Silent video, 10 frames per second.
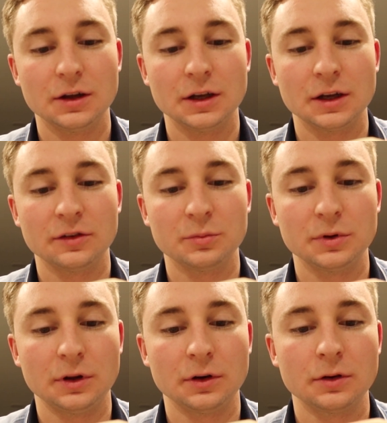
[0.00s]
It hasn't
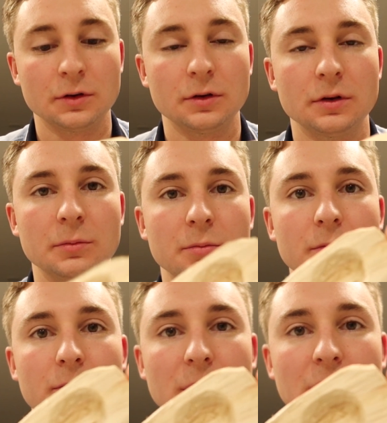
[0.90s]
been
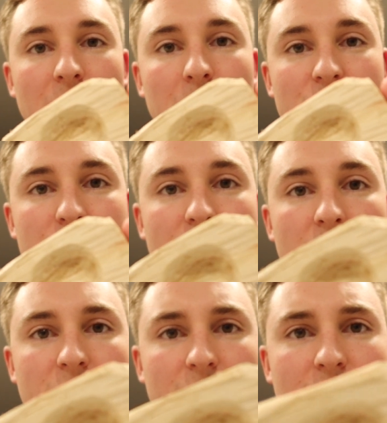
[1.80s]
making much
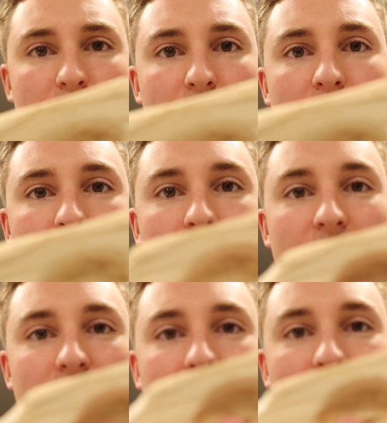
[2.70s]
progress, but you
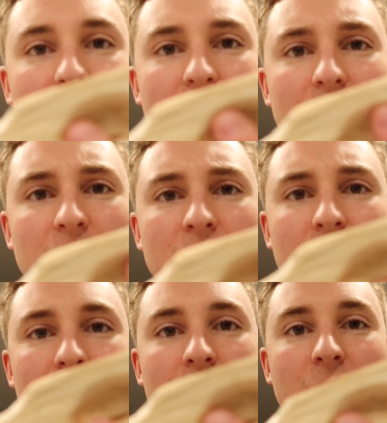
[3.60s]
can see I've got
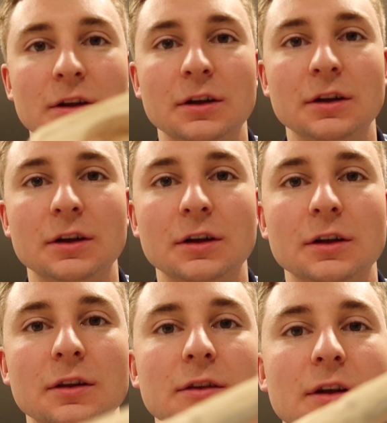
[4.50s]

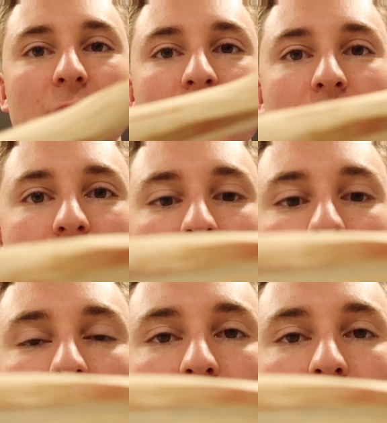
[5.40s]
that cut out.